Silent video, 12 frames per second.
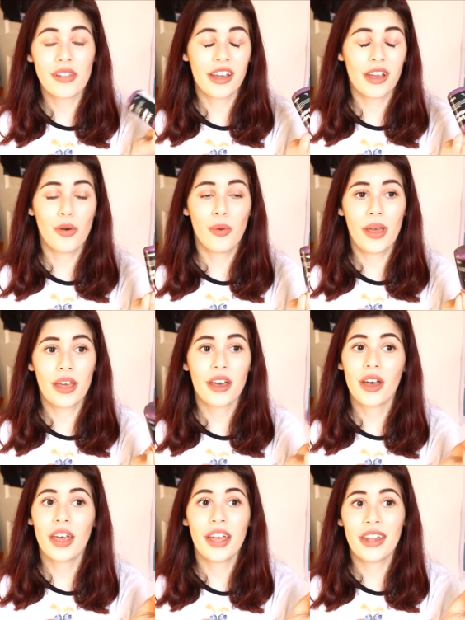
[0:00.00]
like quick
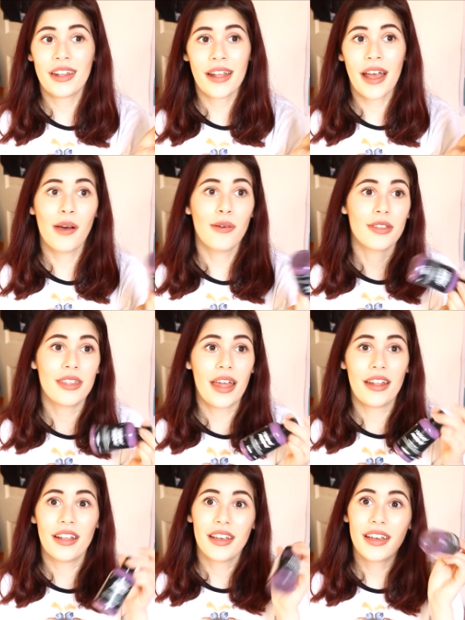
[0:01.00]
in and out,
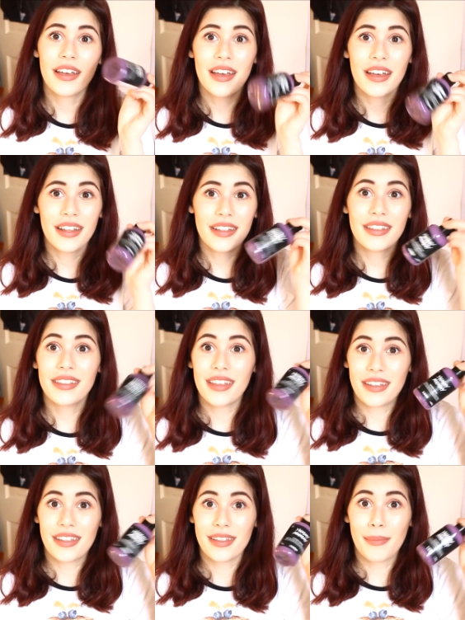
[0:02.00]
then
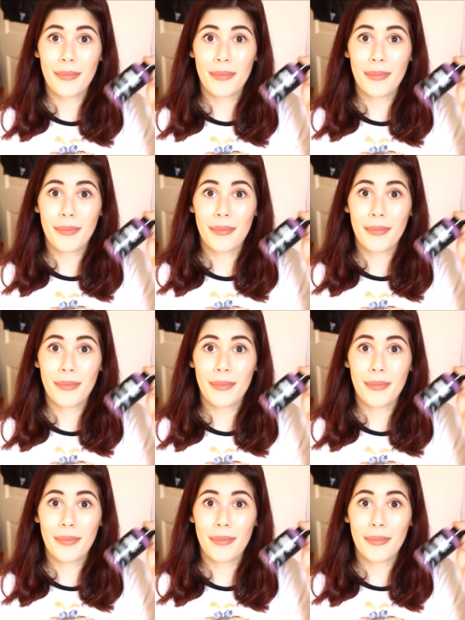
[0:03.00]
this is